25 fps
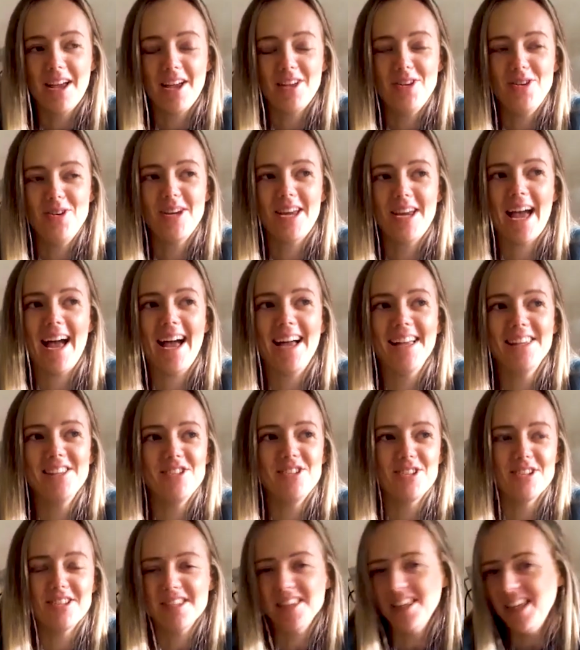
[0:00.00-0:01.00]
And you can't
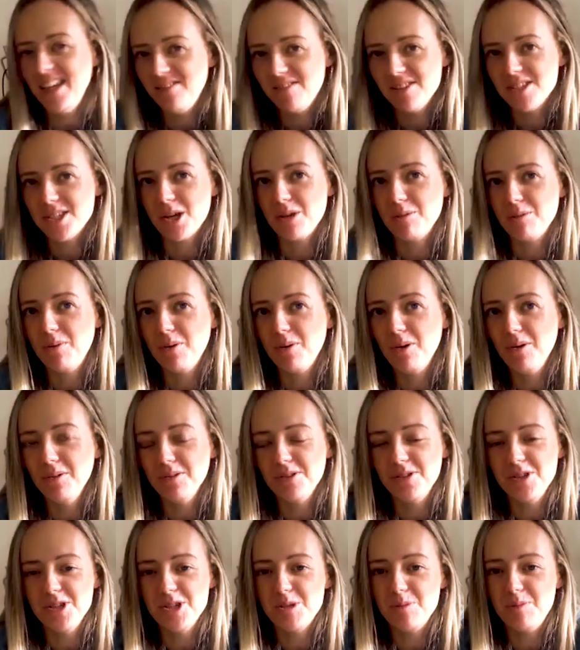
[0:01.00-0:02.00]
just leave the South Pole.
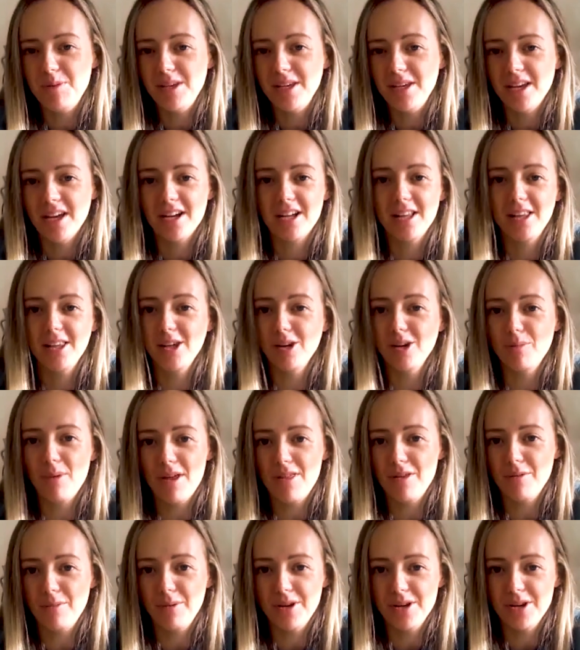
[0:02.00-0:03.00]
There needs to be a clear
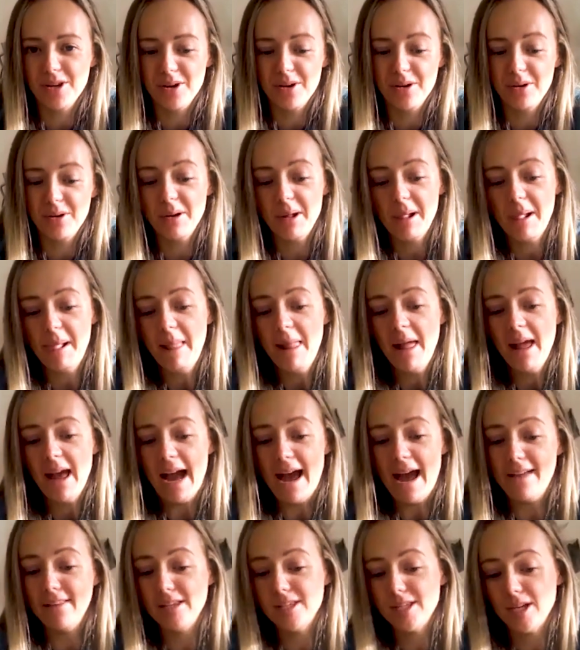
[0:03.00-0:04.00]
weather window
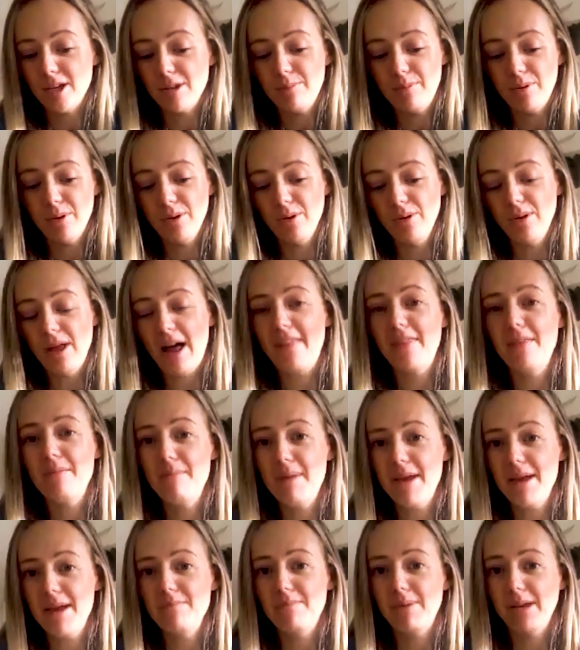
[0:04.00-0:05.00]
at the South Pole and the
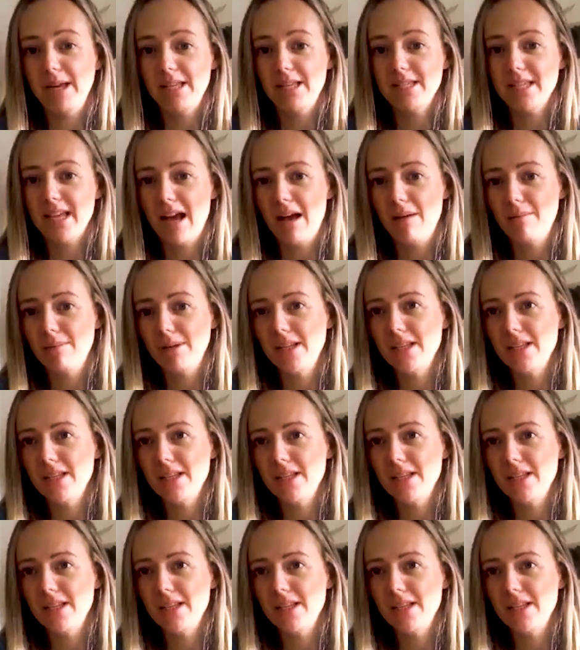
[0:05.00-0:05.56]
main base camp.